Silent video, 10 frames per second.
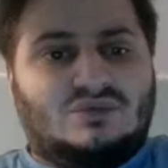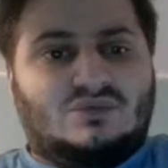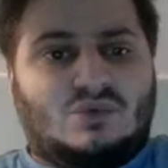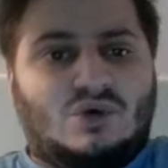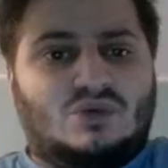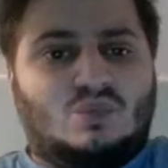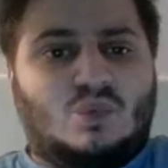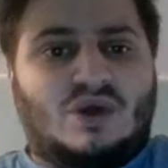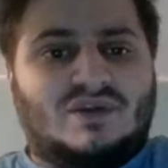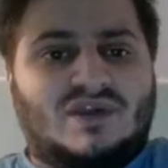
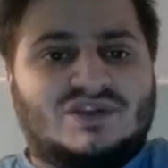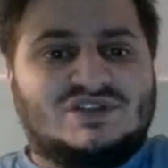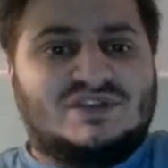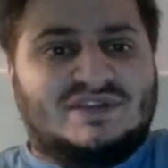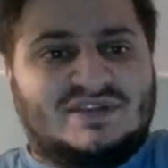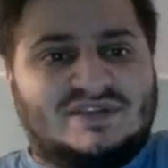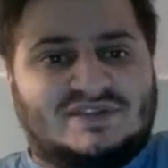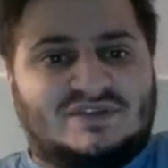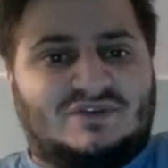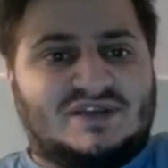what are actually in these
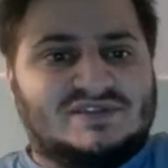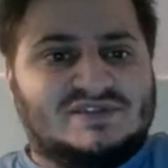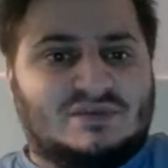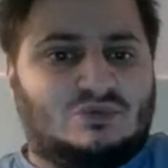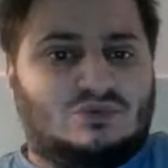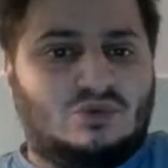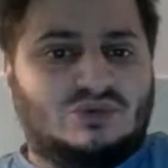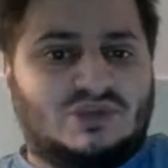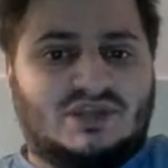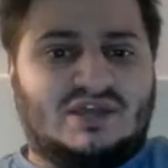devices that we're
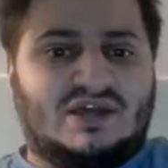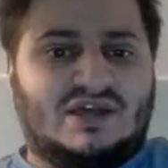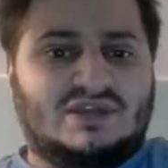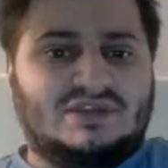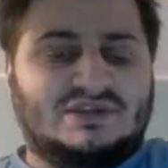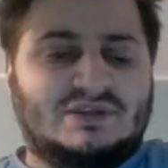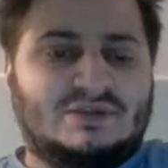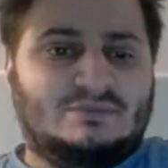holding in our hand,